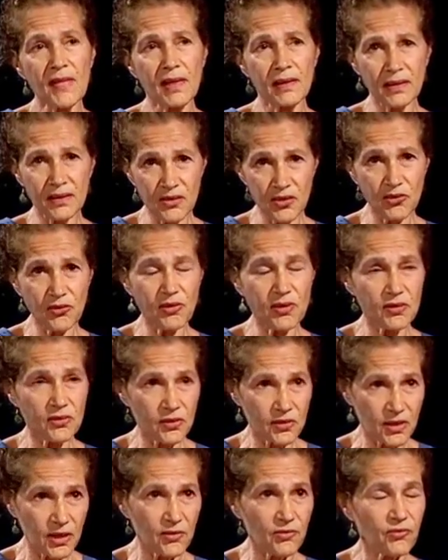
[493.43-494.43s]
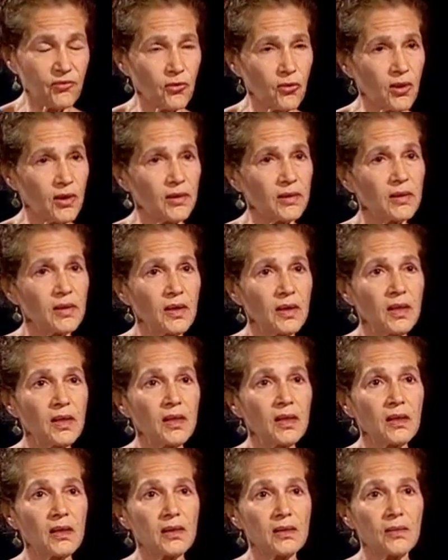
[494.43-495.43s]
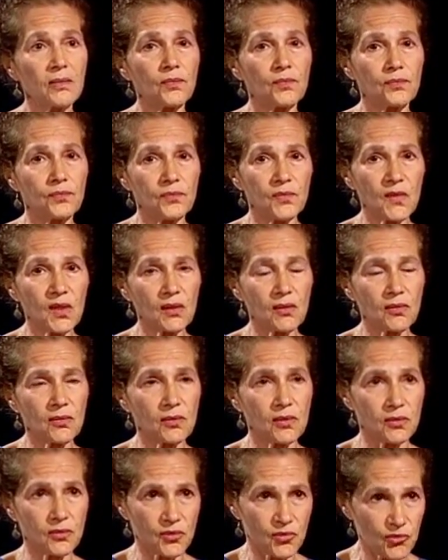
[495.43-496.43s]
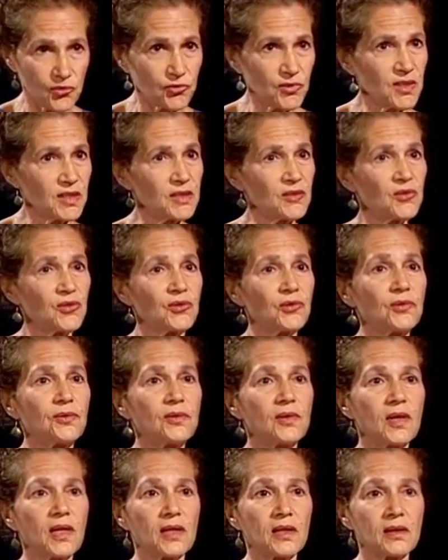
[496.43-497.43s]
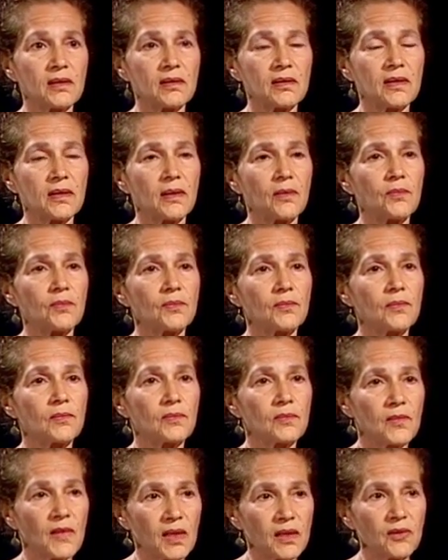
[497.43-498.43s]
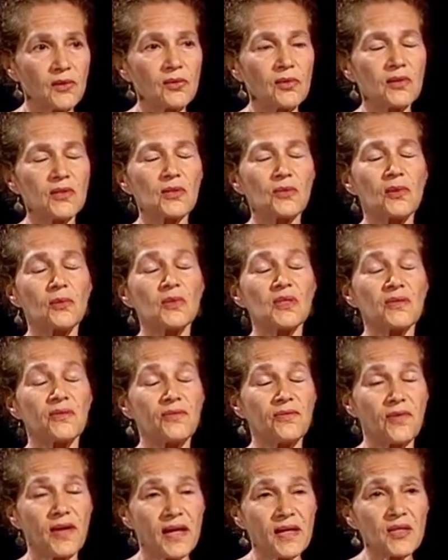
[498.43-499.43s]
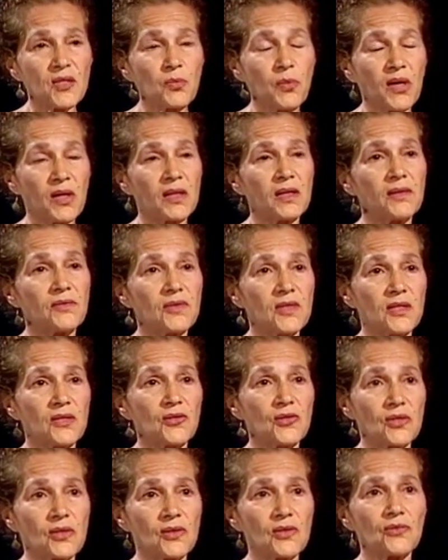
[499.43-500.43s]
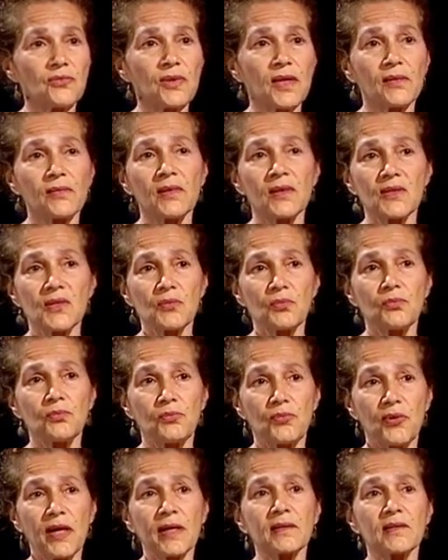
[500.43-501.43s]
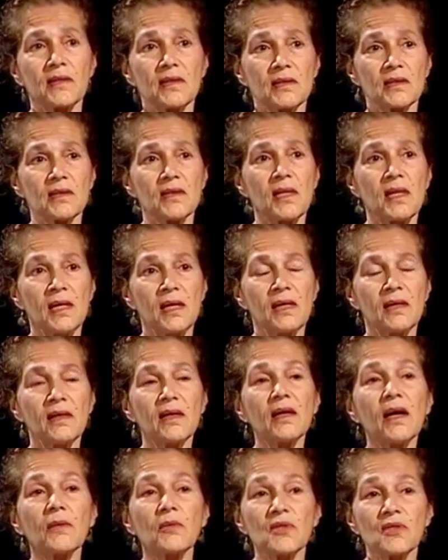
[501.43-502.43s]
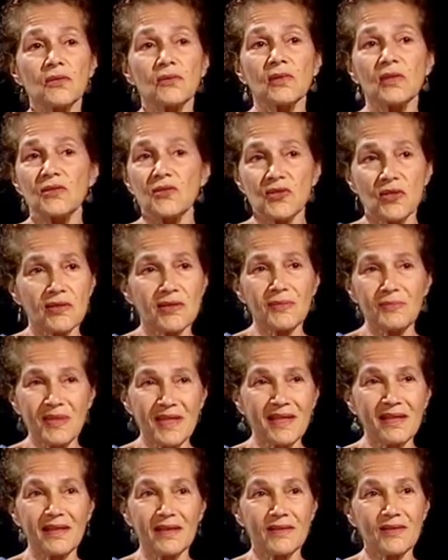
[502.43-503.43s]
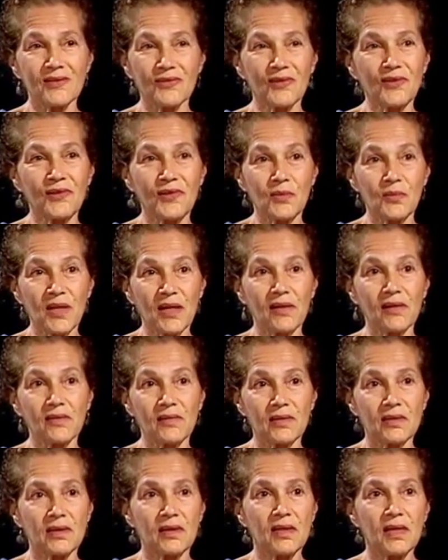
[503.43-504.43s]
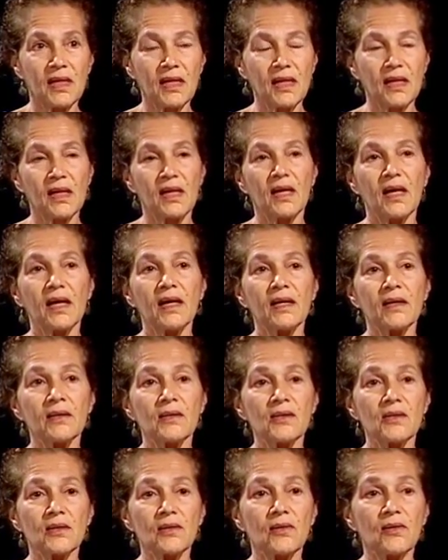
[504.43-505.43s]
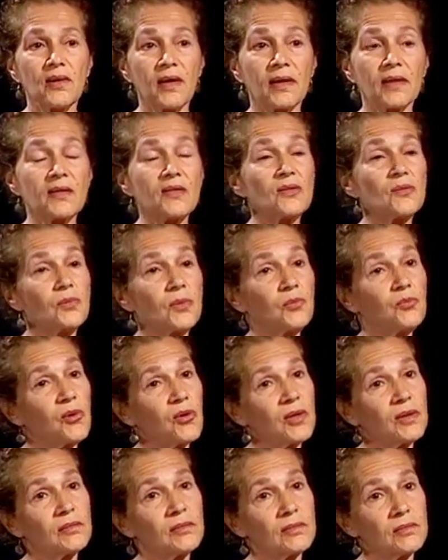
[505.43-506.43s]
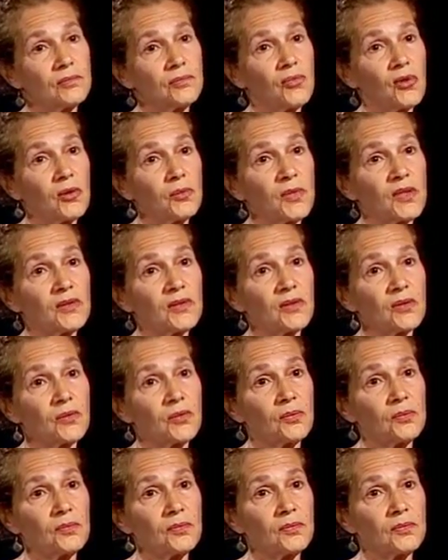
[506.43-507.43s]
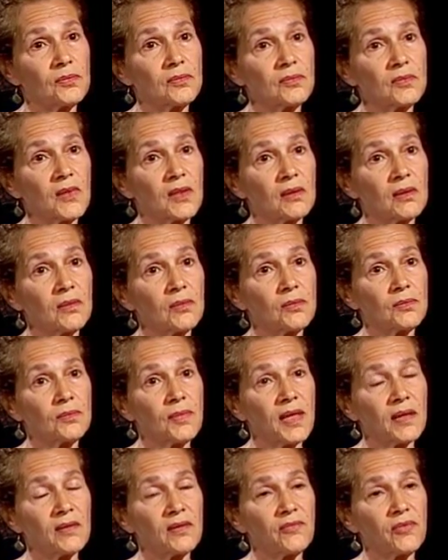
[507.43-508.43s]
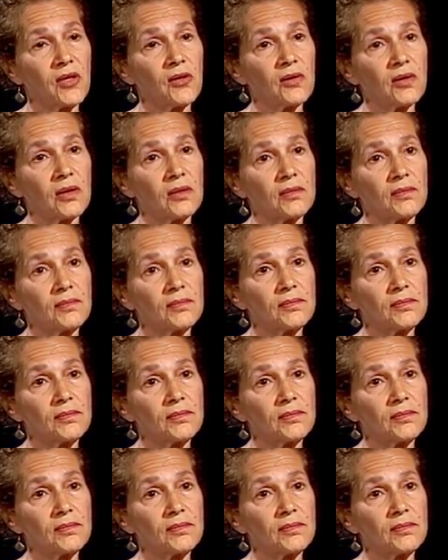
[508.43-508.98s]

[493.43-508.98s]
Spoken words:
And I started looking for, a true teacher. And I knew that there was a vast body of teachings around this practice that I was only just beginning to learn about. And so that's what brought me to the path of yoga.